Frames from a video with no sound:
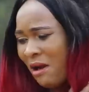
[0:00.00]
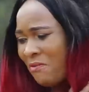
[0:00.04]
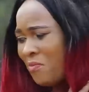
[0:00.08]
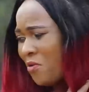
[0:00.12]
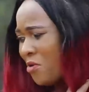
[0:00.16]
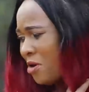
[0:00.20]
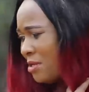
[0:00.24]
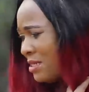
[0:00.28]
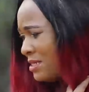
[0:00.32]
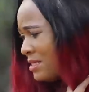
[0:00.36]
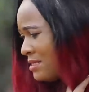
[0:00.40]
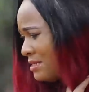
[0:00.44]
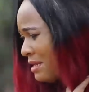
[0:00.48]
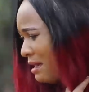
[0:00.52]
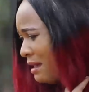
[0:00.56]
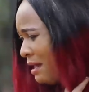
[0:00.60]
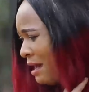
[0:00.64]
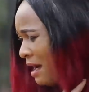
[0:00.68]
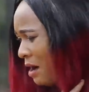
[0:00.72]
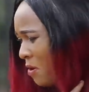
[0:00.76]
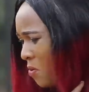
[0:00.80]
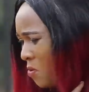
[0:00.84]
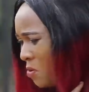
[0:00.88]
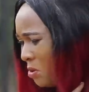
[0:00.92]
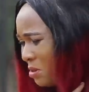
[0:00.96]
How about you say
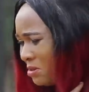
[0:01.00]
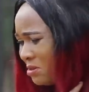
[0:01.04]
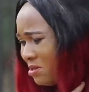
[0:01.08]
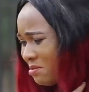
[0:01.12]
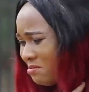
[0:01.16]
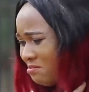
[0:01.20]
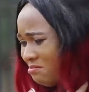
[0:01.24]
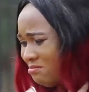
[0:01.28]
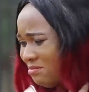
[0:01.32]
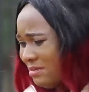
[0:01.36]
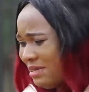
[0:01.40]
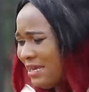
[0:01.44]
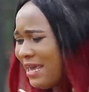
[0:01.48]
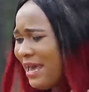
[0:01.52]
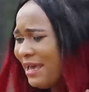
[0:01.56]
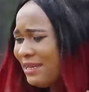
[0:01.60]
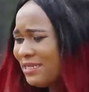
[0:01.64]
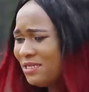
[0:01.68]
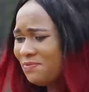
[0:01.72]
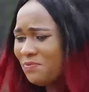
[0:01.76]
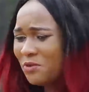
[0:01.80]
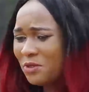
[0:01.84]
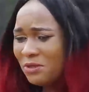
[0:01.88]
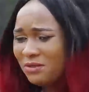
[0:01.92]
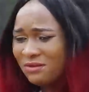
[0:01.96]
coward?
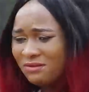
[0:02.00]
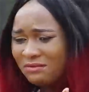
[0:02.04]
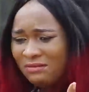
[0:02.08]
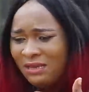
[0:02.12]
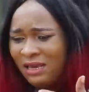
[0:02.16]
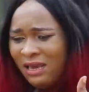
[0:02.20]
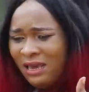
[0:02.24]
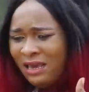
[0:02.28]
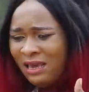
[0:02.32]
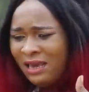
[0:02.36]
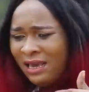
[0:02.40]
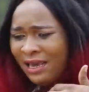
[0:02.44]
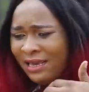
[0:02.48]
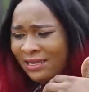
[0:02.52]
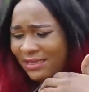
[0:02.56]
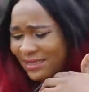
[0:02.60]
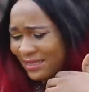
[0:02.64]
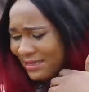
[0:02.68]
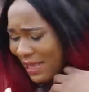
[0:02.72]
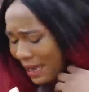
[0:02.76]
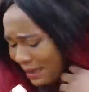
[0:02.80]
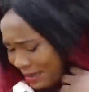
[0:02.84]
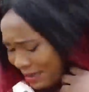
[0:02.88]
Yes, but he's